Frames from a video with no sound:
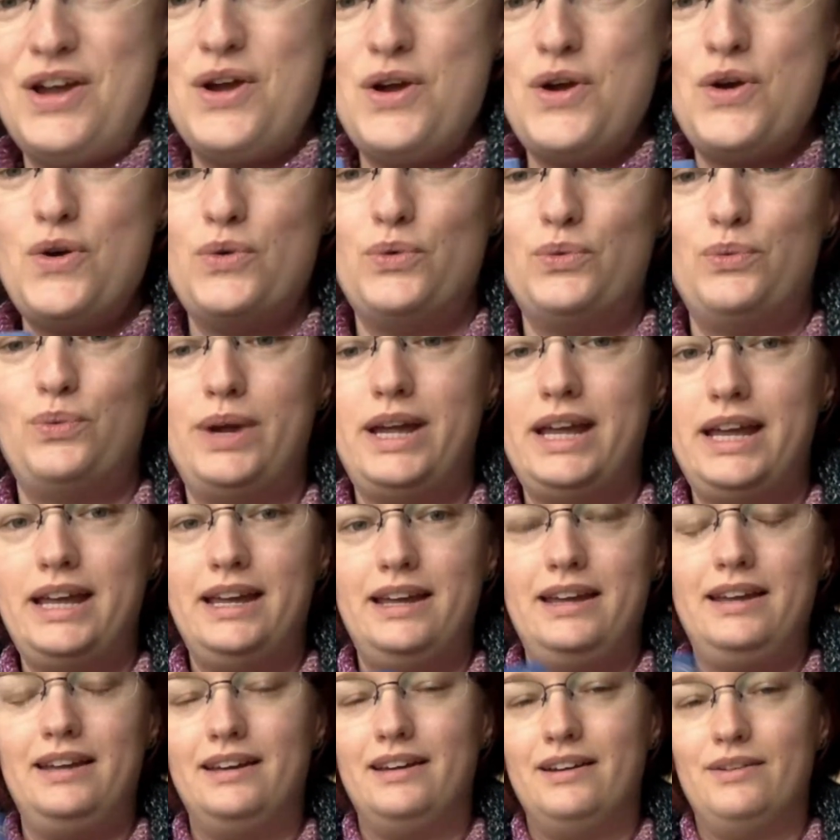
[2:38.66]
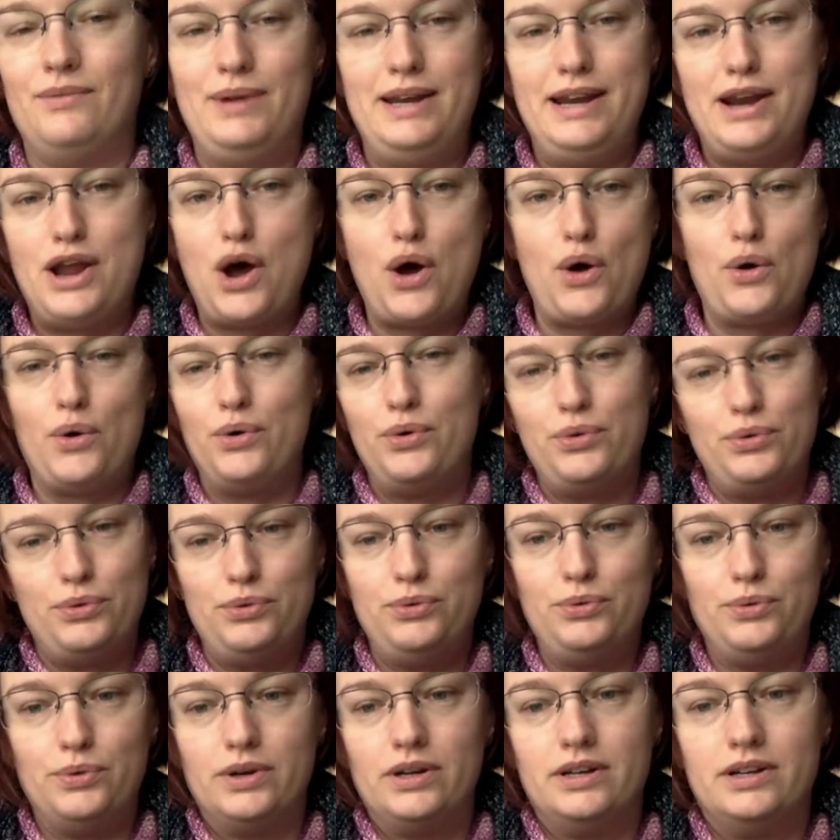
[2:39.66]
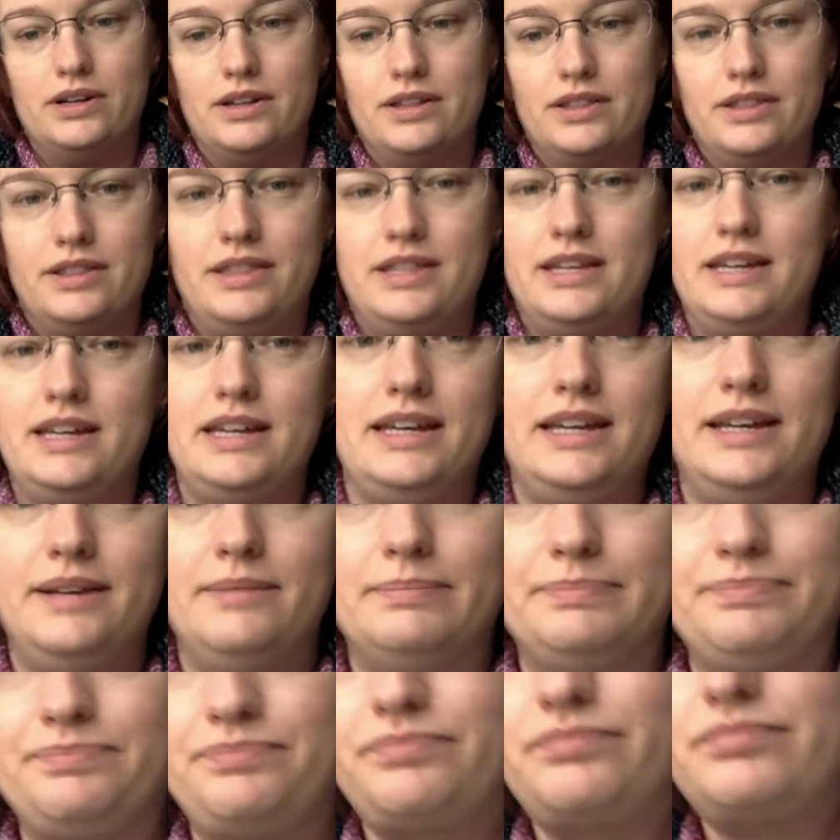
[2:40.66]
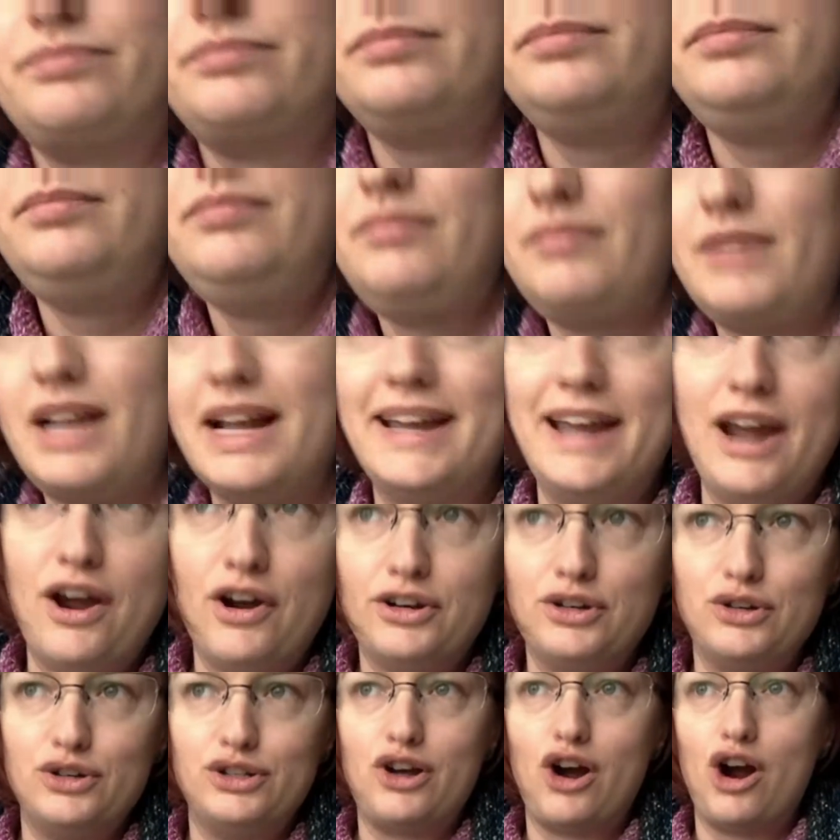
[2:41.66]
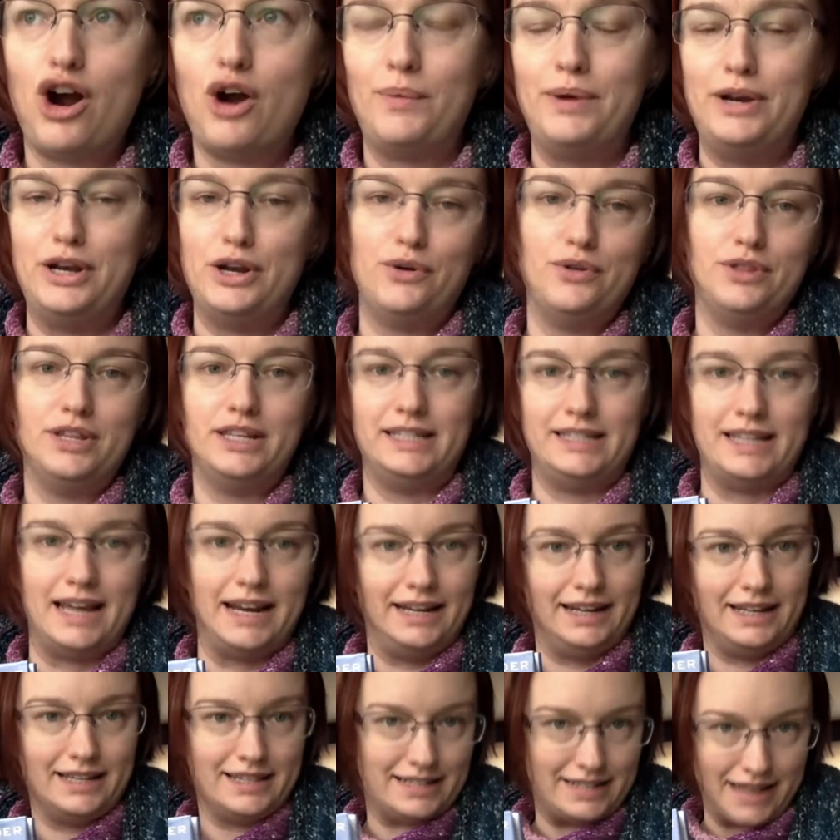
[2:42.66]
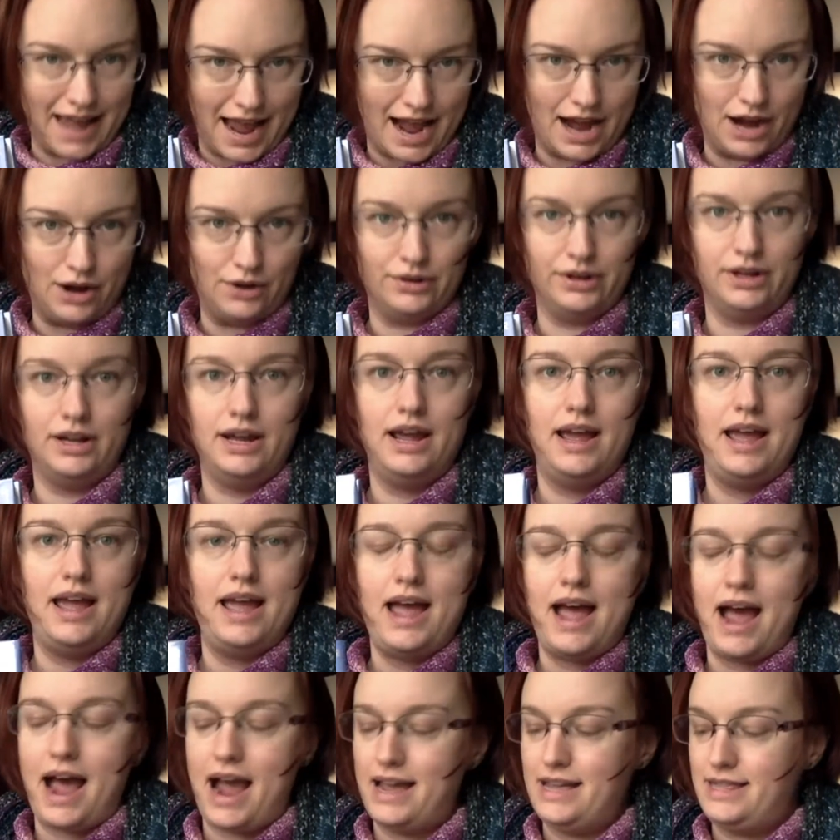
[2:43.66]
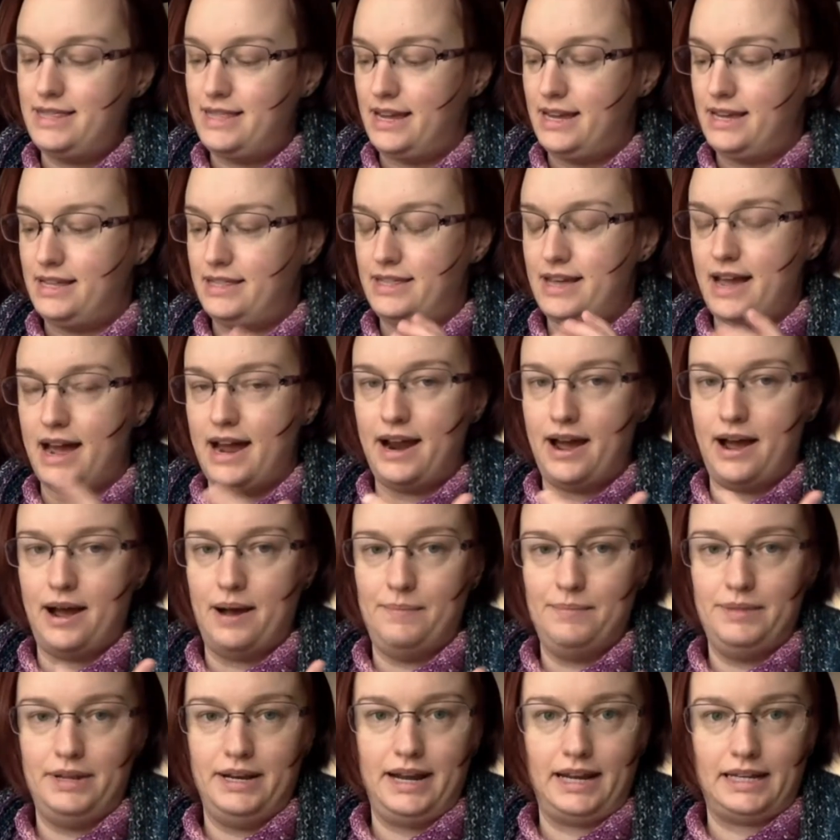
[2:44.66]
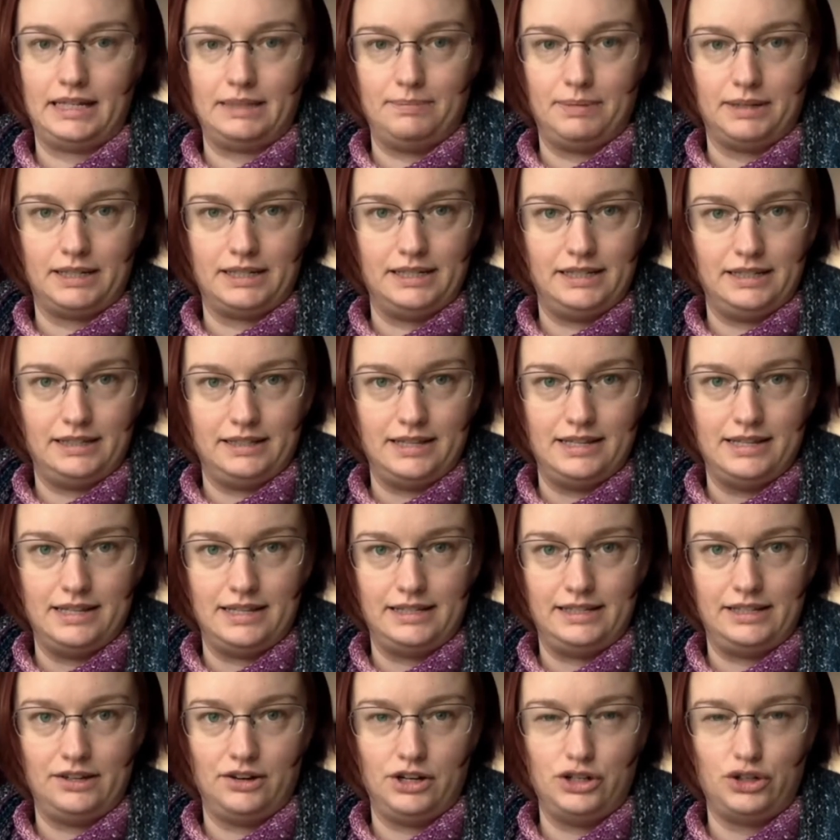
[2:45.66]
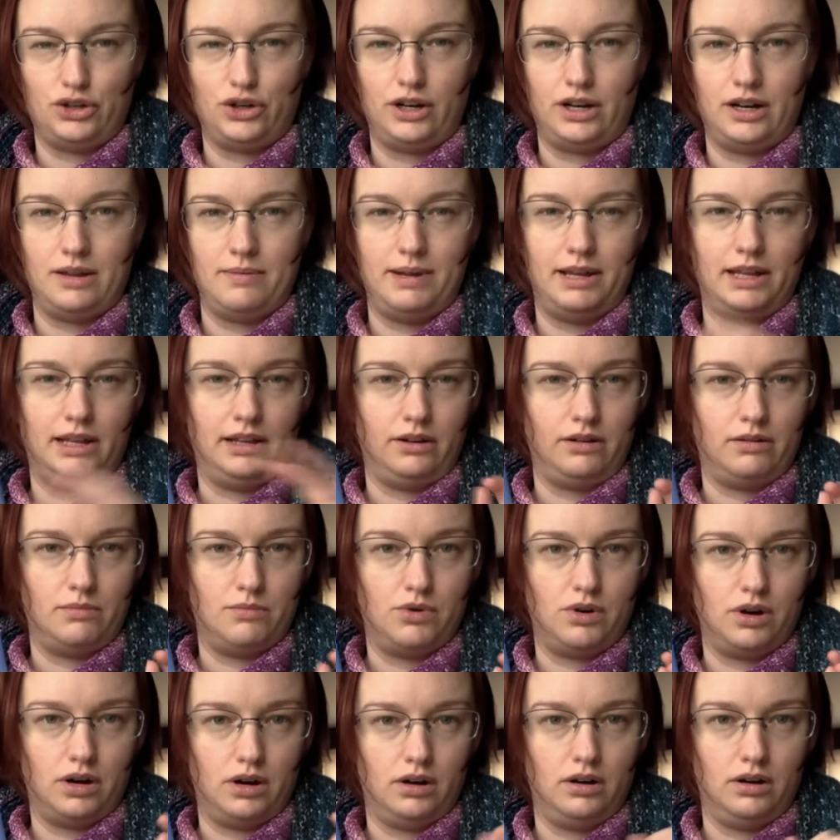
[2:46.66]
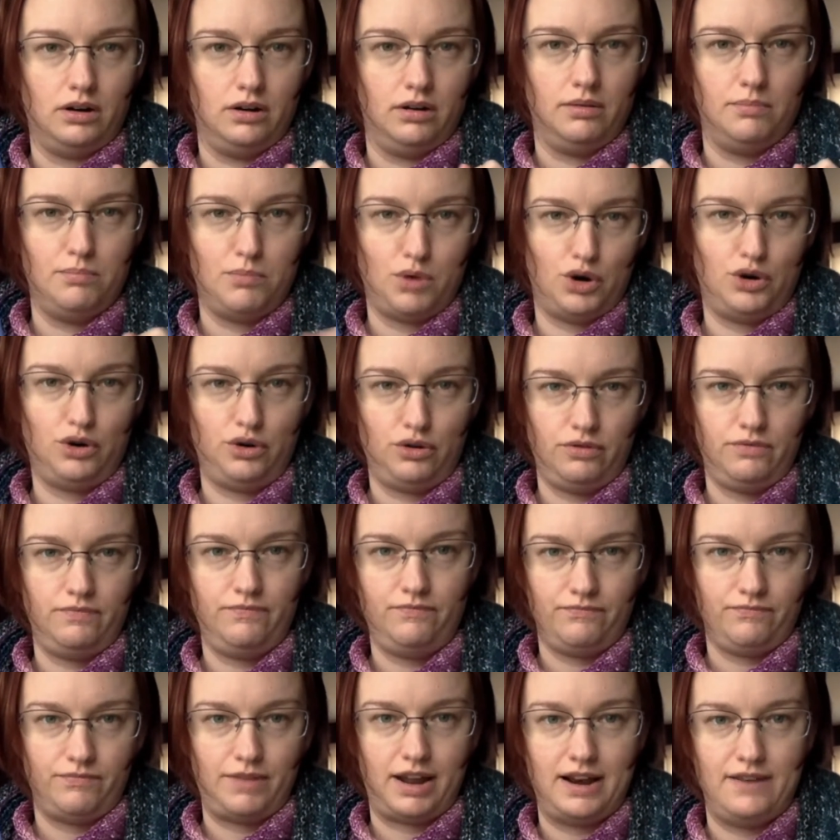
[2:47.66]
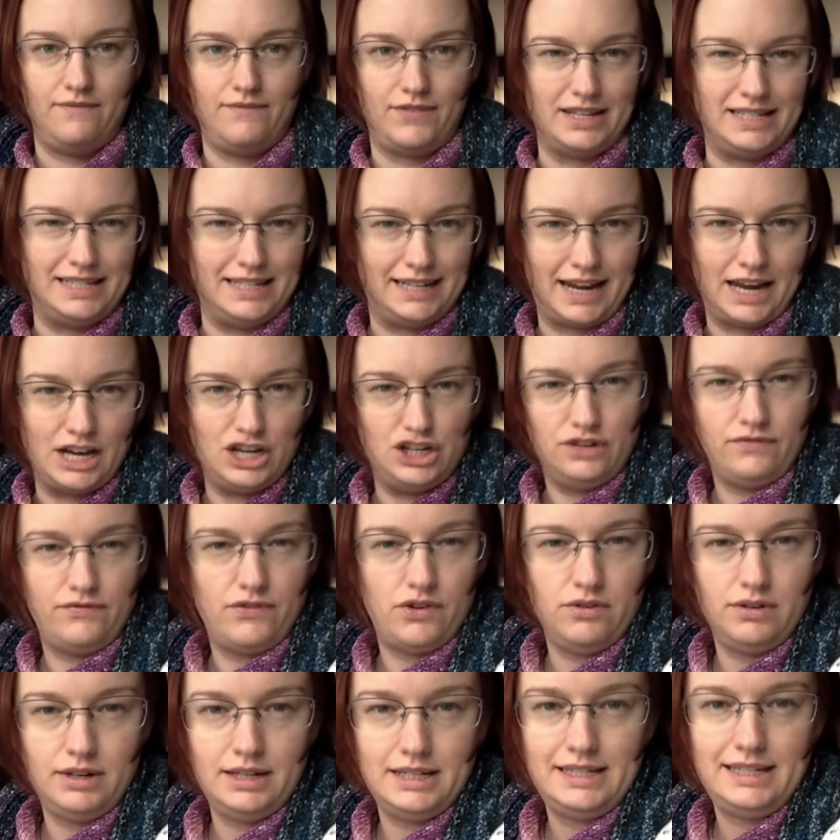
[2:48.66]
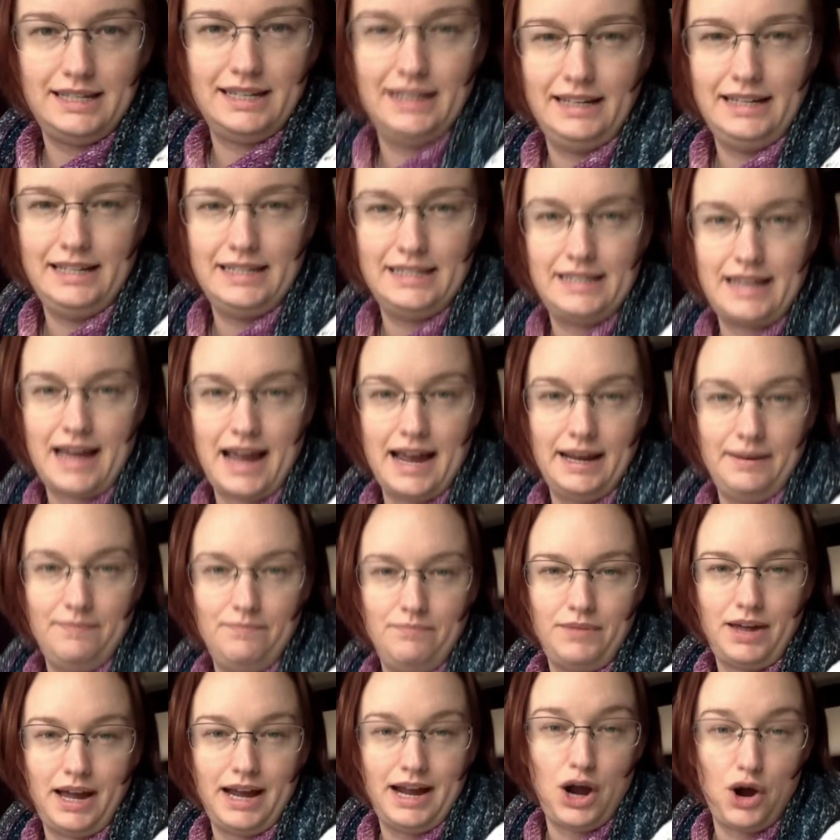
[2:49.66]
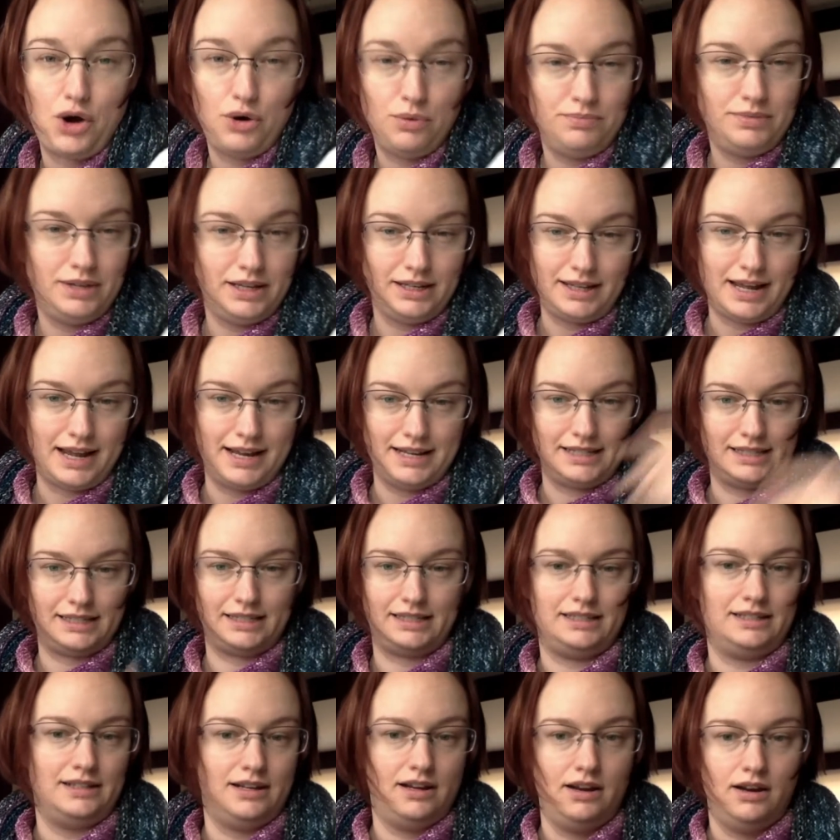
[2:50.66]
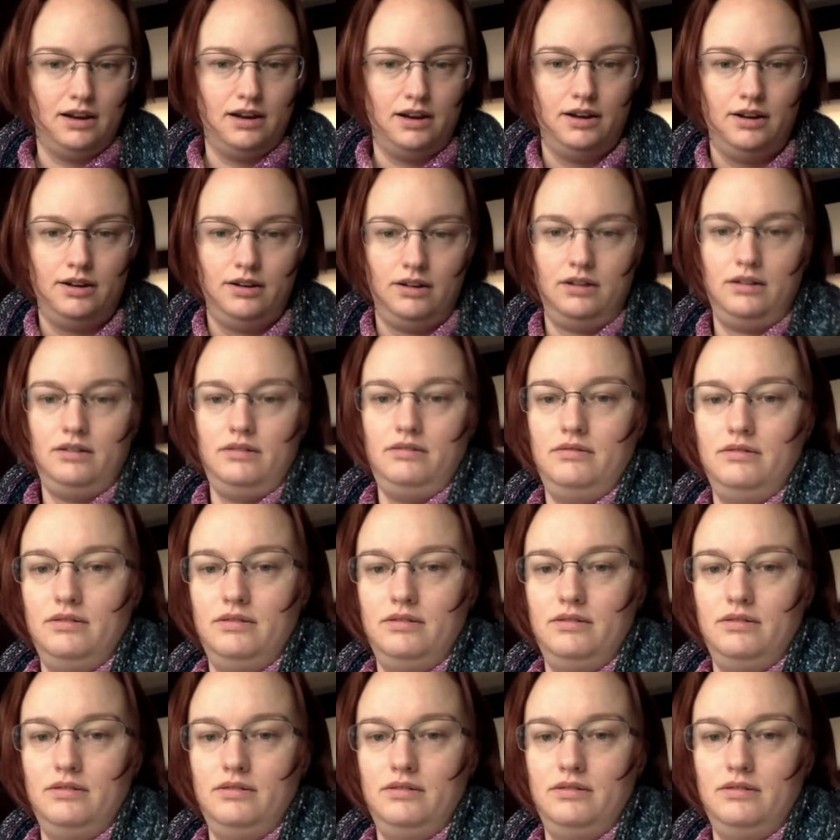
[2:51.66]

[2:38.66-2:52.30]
we know who the characters are, we know the setting of the town, I think that the next books in the series are going to be a little more murder and investigation focused. At least I hope that's, well,